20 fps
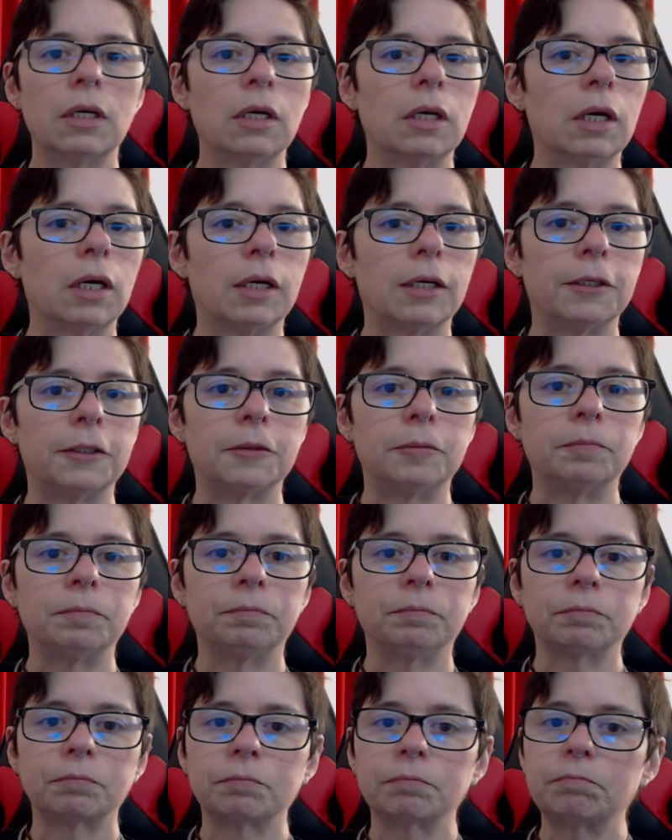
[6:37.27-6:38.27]
Uh,
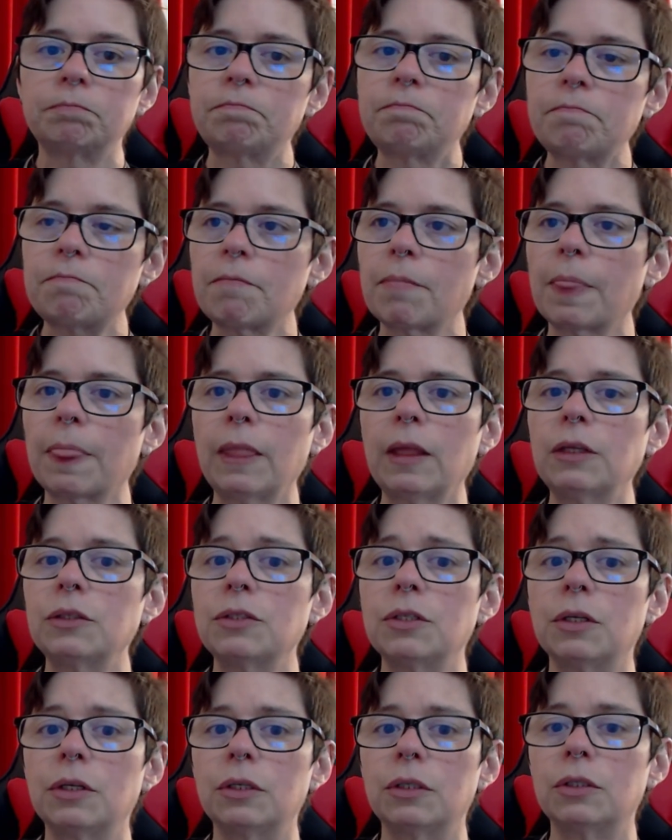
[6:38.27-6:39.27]

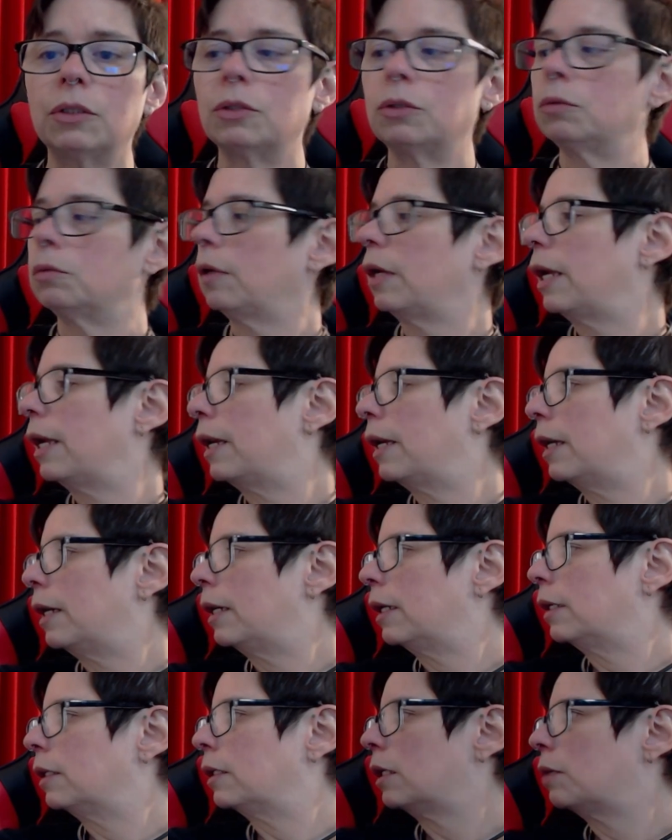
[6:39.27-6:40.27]
so,
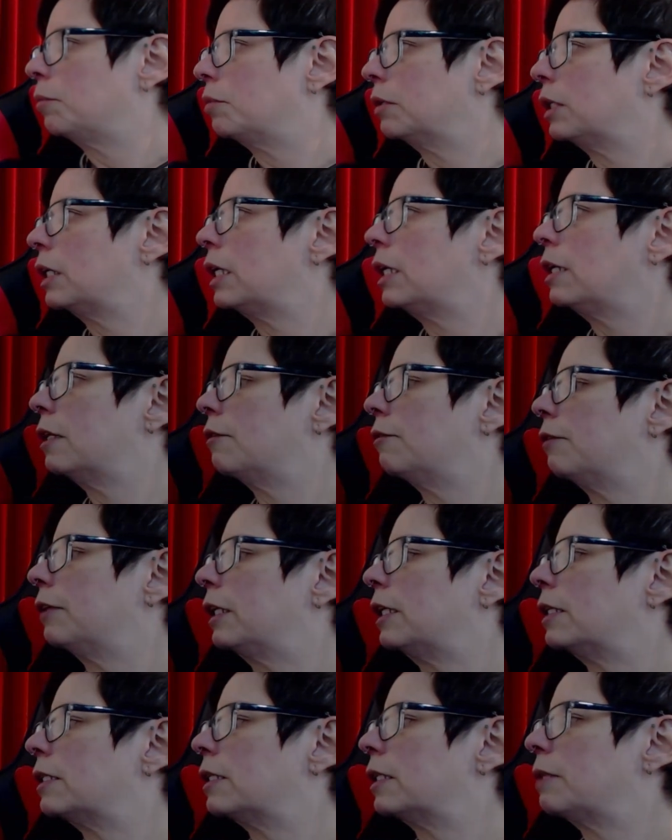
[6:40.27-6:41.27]
and I believe it
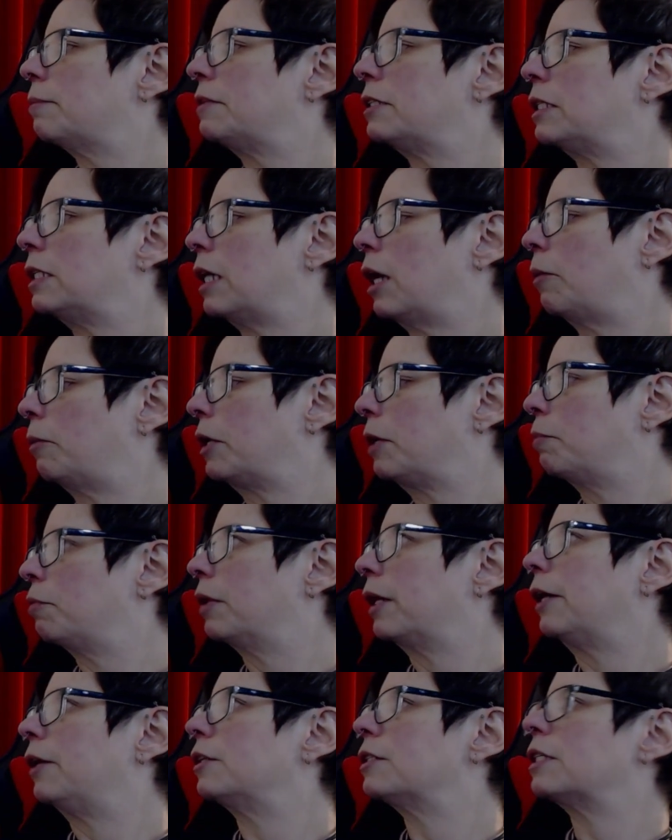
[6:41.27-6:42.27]
is, let me see how many
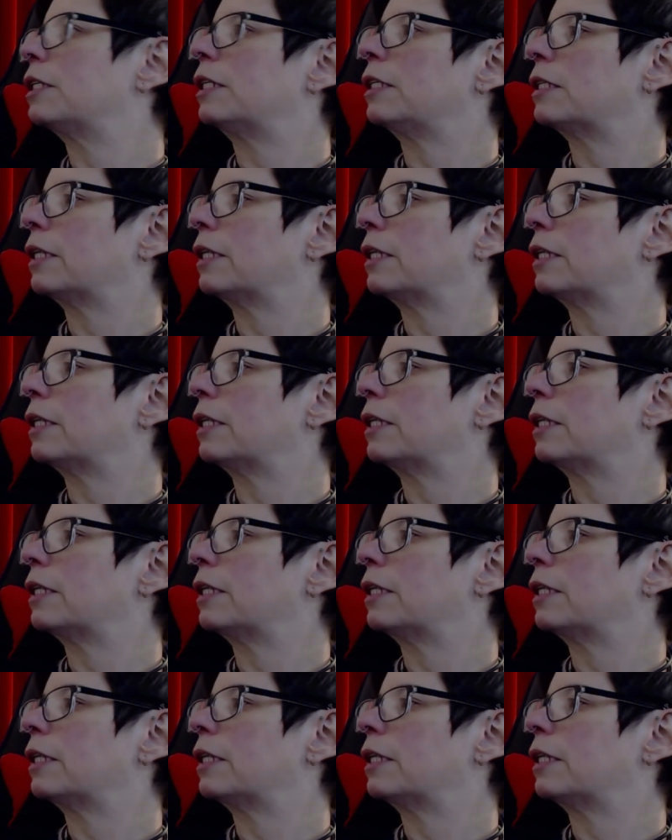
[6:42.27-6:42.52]
players it is.